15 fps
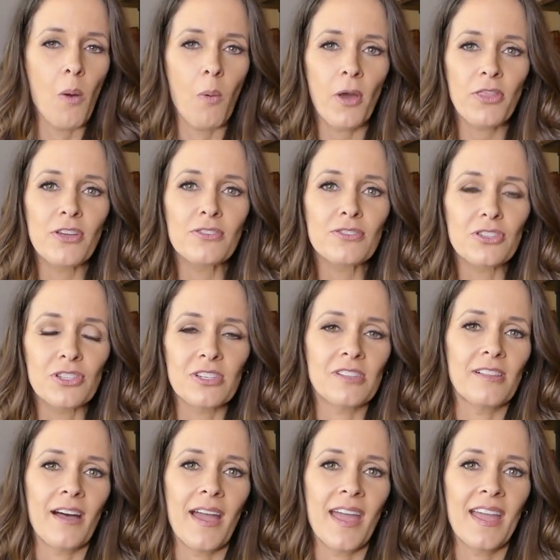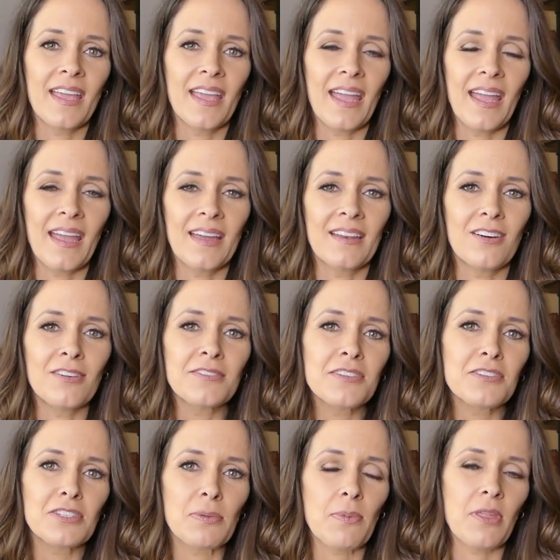what those look like, and
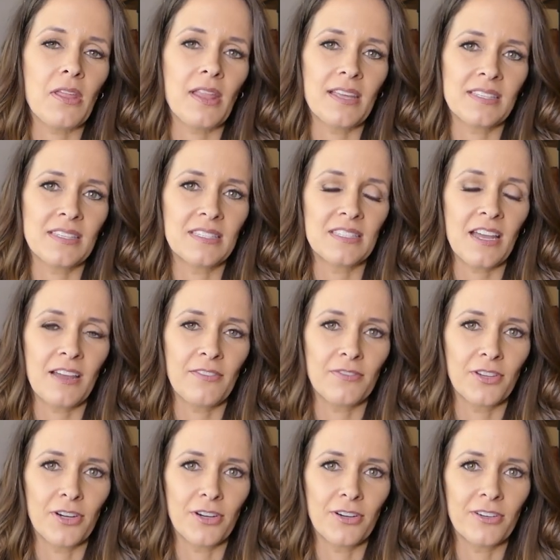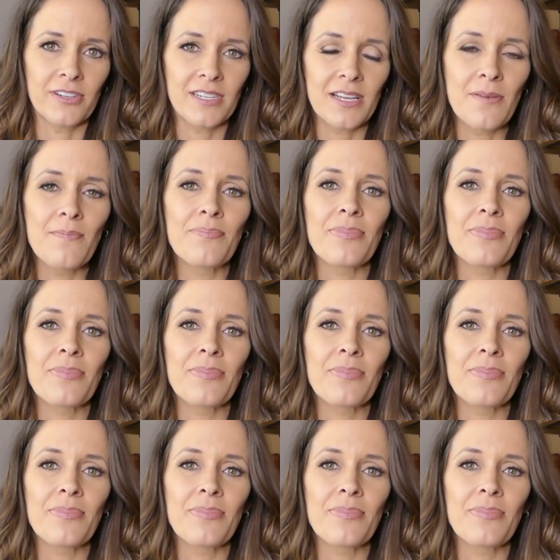also some of the lessons I've learned.